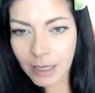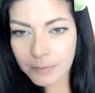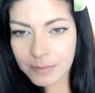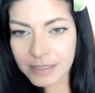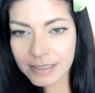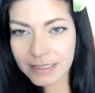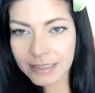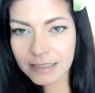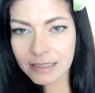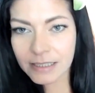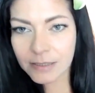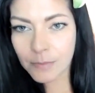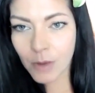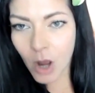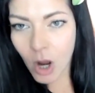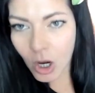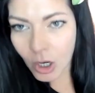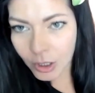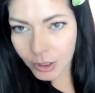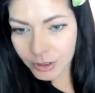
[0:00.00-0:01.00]
I'm seeing some
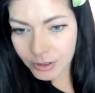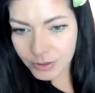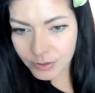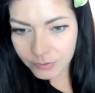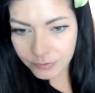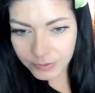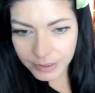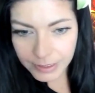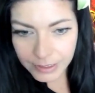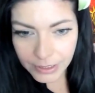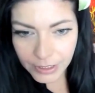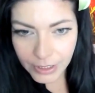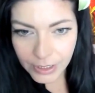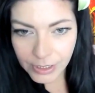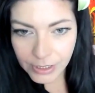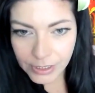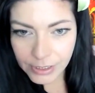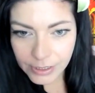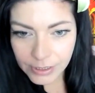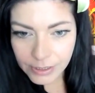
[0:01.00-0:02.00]
hearts over
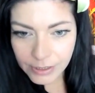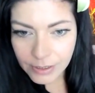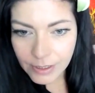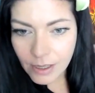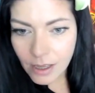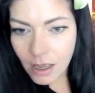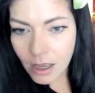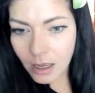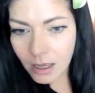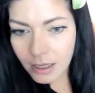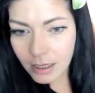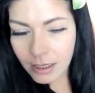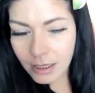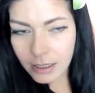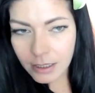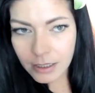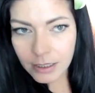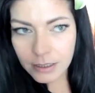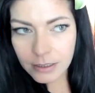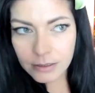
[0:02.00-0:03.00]
here
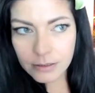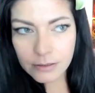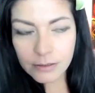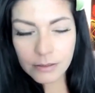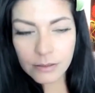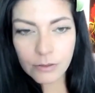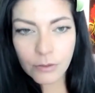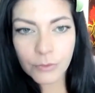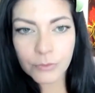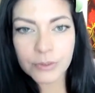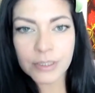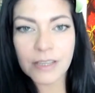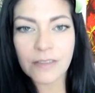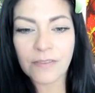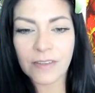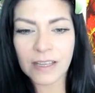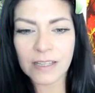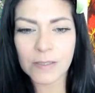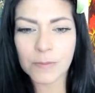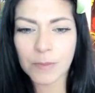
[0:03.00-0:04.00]
on
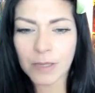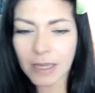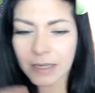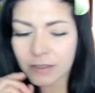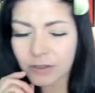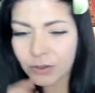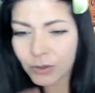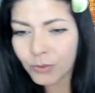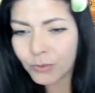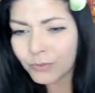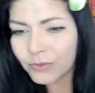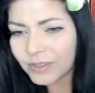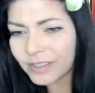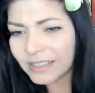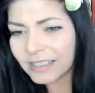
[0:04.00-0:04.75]
OnlyFans, but I don't